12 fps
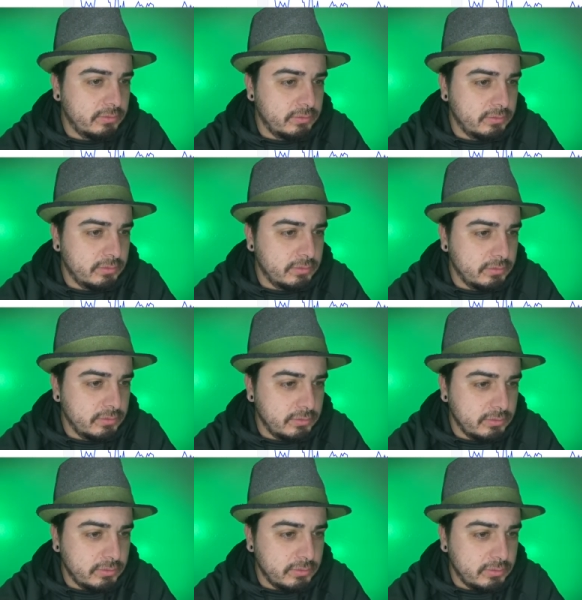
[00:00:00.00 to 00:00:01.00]

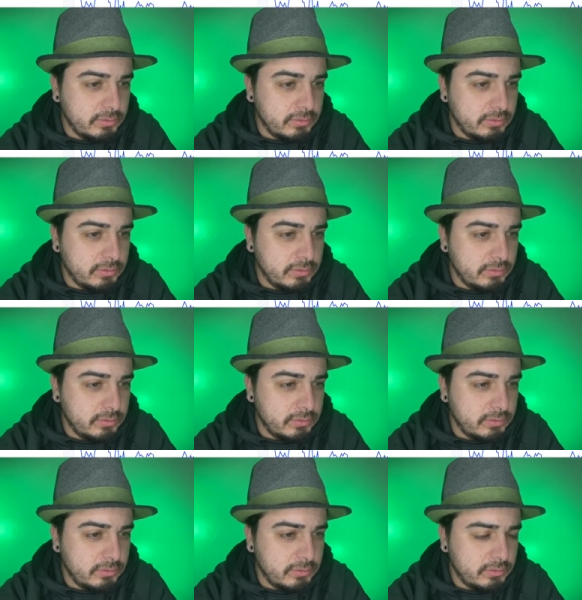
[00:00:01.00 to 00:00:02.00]

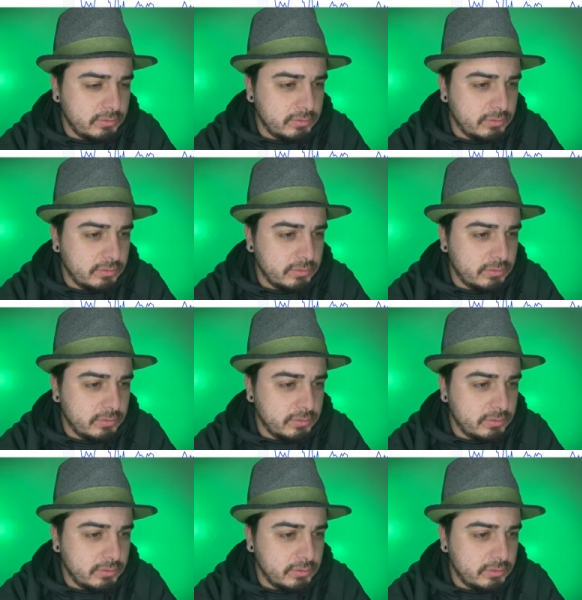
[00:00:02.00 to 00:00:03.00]

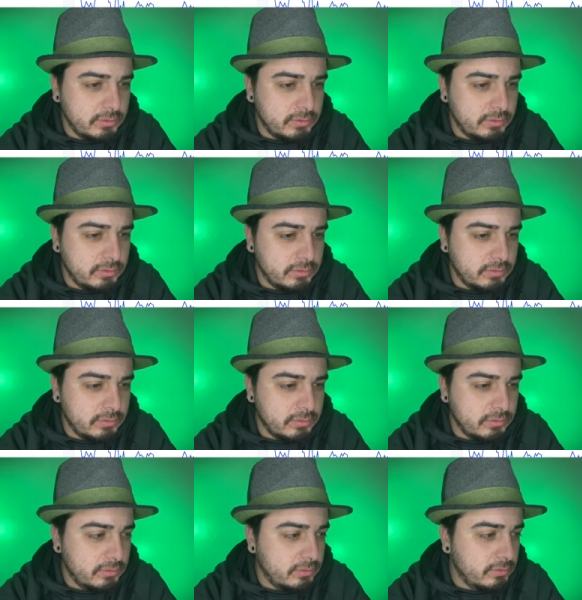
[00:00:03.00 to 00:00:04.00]

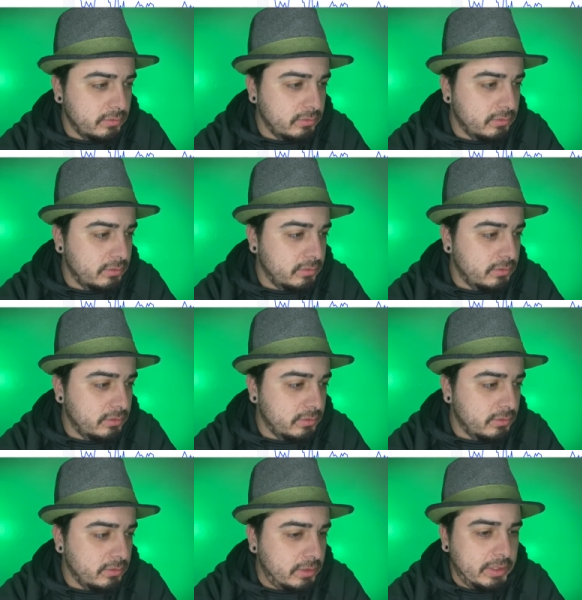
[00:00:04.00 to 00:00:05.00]
Nobody speaks.